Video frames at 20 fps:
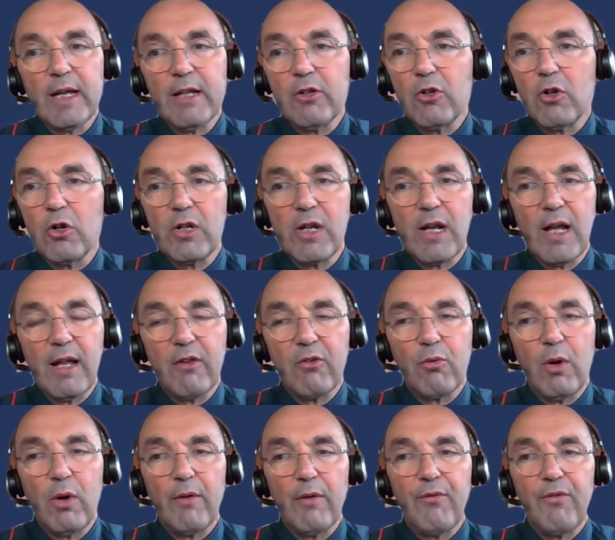and the
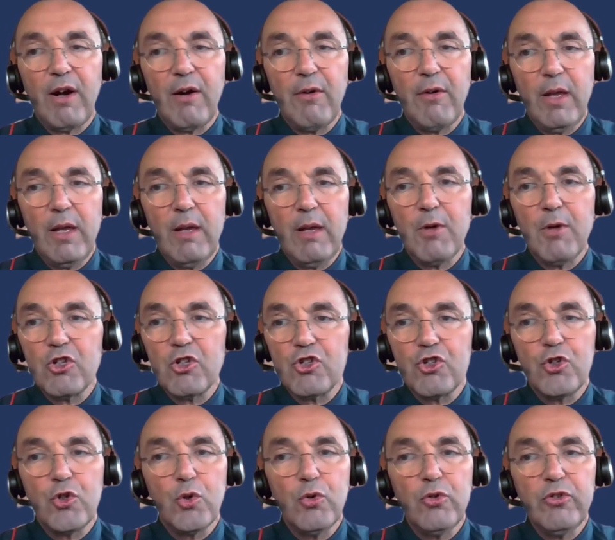hotlines were very
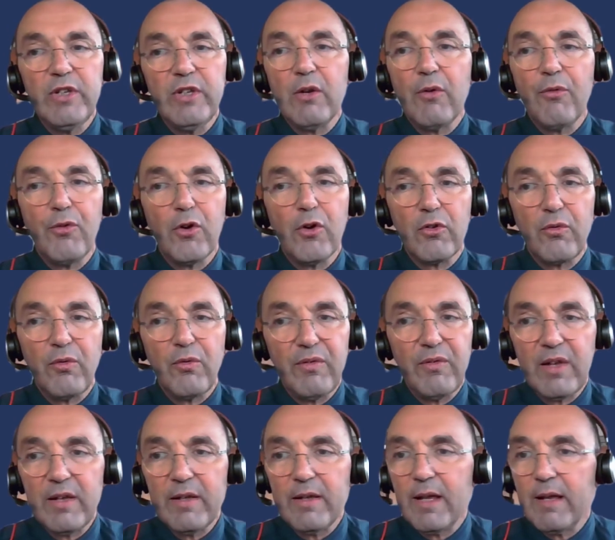much used in the first
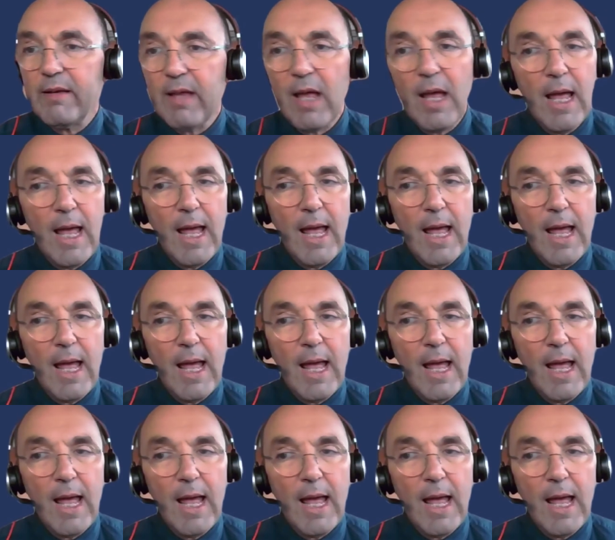15 days.